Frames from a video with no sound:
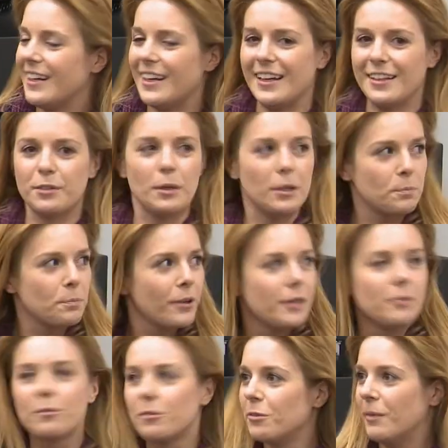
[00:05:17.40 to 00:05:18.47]
it's
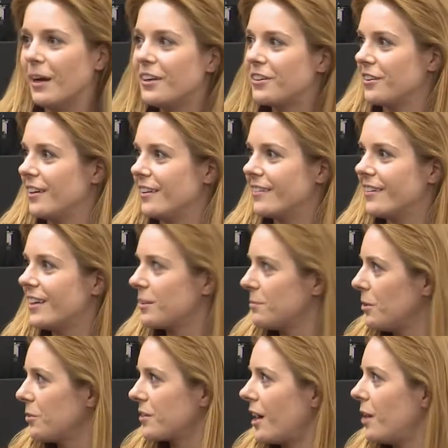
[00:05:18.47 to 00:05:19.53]
pretty rudimentary. It's not the
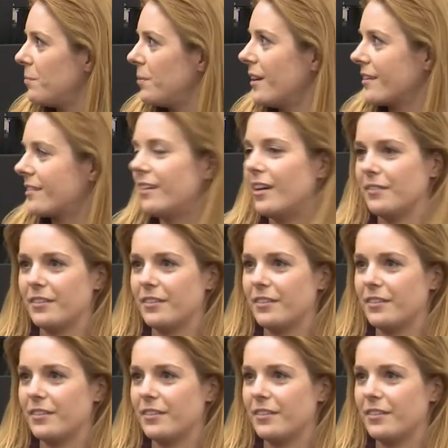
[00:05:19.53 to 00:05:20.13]
most complex stuff.